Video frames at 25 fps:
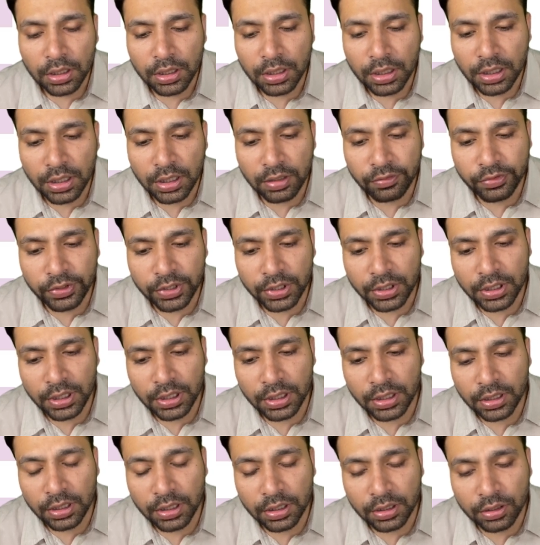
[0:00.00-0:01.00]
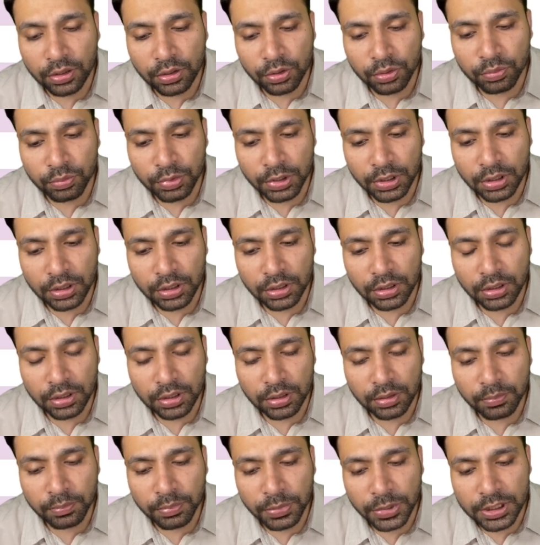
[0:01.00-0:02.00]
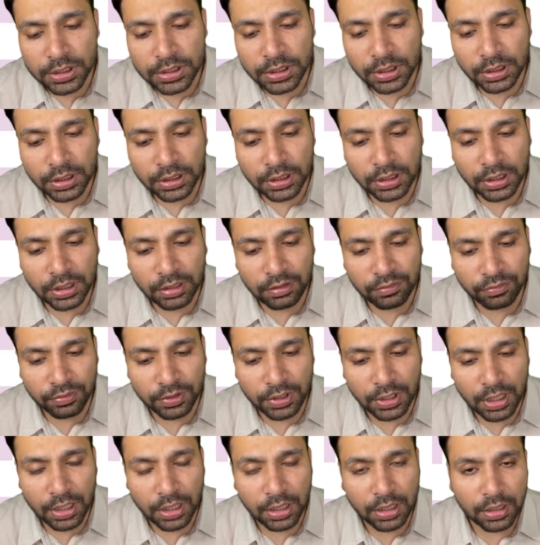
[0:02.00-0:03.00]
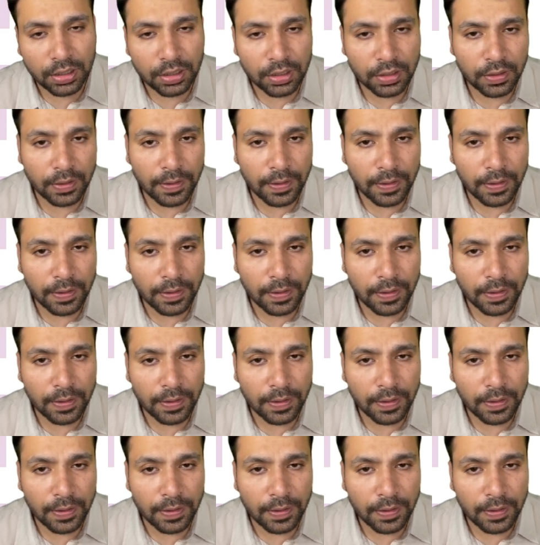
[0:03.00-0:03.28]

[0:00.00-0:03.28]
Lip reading: Even in a tumor present in an FLR,